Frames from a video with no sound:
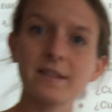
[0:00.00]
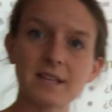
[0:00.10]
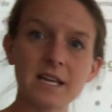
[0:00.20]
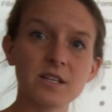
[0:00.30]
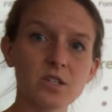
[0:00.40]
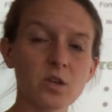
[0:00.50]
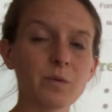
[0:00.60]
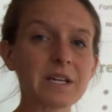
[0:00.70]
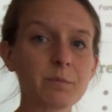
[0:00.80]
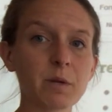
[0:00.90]
at these so that
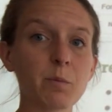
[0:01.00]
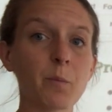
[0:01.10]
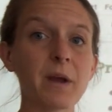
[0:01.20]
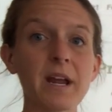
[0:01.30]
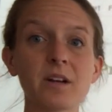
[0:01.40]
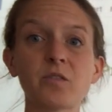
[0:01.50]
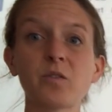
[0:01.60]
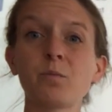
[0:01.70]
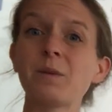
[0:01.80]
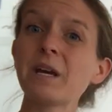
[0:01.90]
we can be prepared
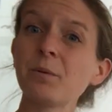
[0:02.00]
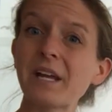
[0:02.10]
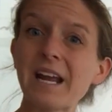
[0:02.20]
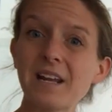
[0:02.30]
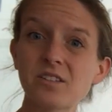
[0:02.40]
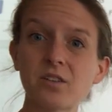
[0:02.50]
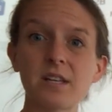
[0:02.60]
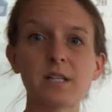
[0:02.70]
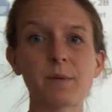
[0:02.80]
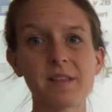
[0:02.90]
to be able to answer
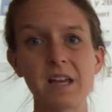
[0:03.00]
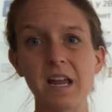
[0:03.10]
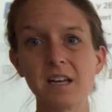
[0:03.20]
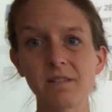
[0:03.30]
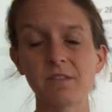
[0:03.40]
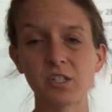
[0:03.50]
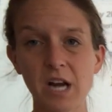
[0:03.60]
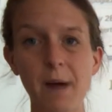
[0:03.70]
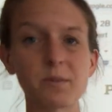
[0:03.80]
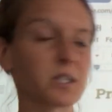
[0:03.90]
these by the end of the
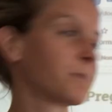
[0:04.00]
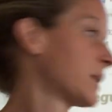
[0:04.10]
chapter.